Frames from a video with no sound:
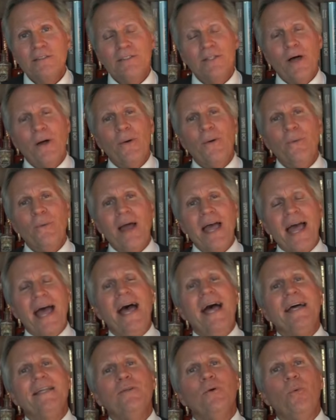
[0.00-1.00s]
Hello
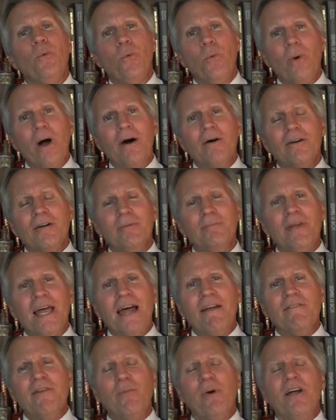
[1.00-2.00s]
and welcome
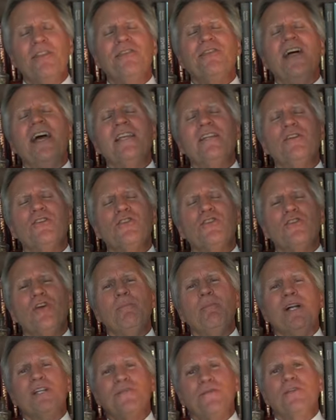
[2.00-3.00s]
everyone. Thank you
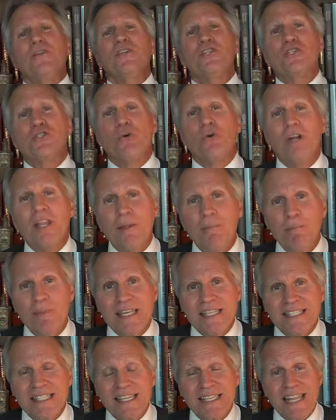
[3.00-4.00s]
so much for joining
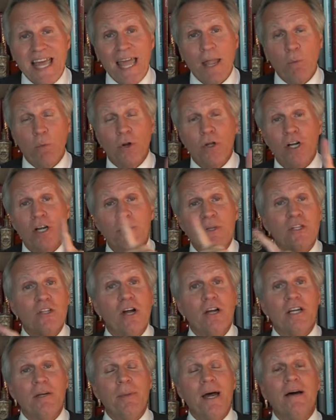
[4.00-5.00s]
me today. We're going to be
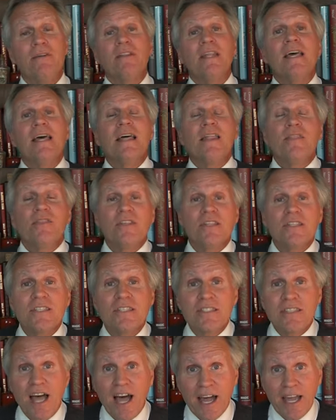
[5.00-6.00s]
talking about the
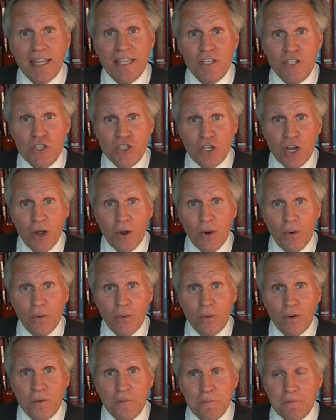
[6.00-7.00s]
sideshow.
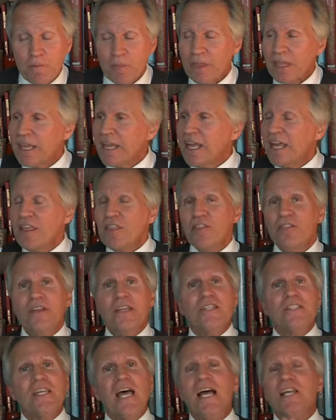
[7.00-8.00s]

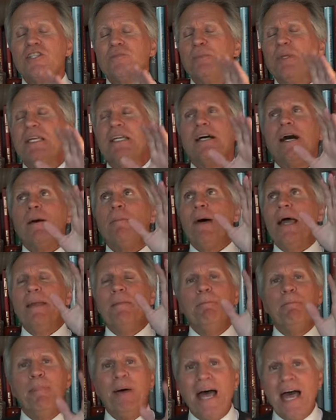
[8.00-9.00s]
This has become
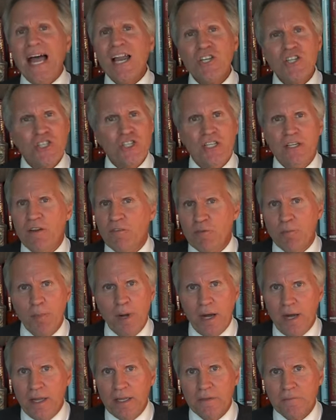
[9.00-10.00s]
a passion of
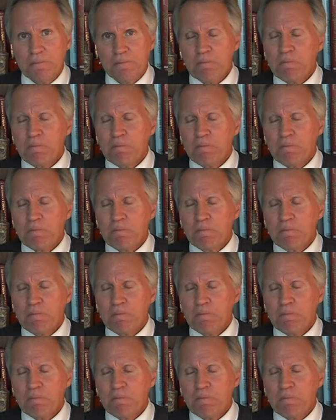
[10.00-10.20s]
mine.